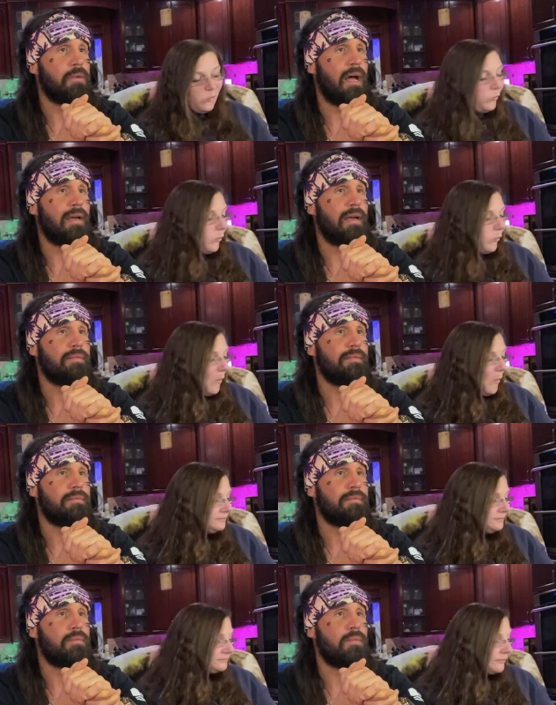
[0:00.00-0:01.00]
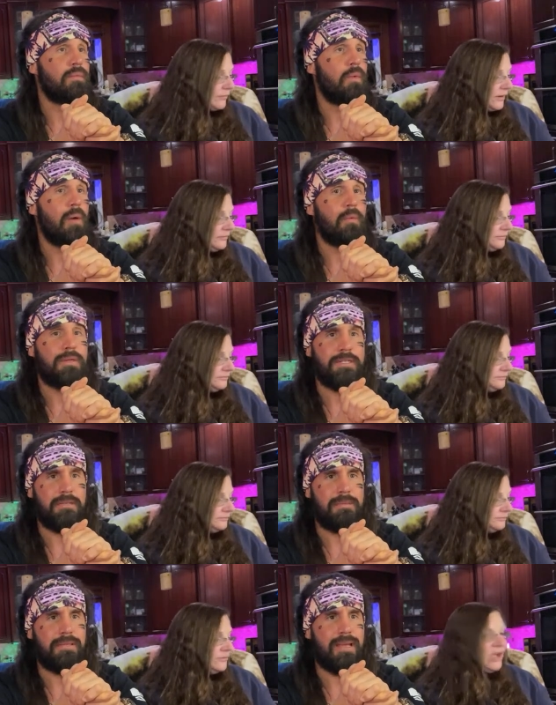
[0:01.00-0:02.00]
Speaker 1: live? Why wouldn't she
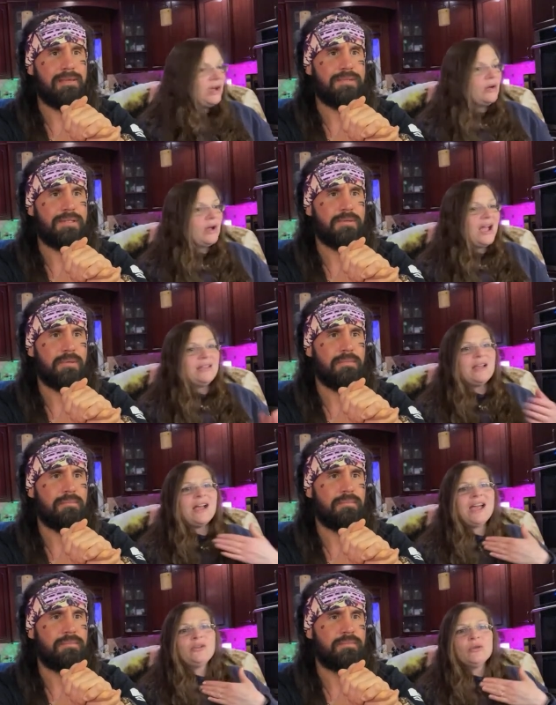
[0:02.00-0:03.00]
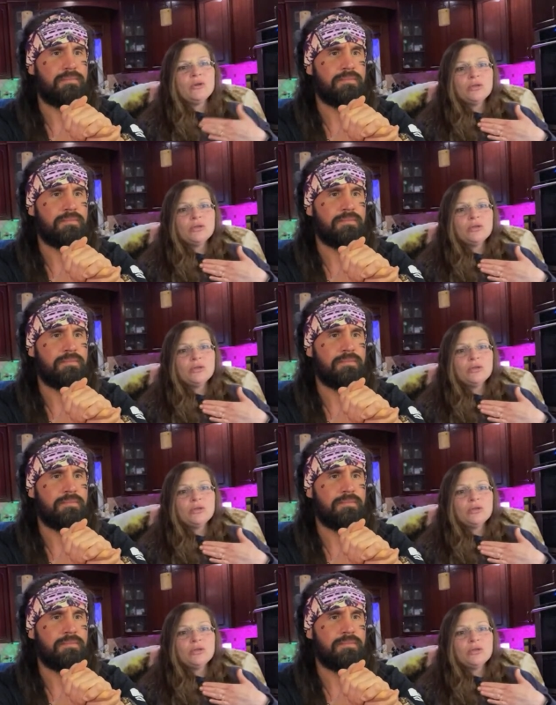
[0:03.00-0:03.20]
be no, live?
Speaker 2: I, I don't go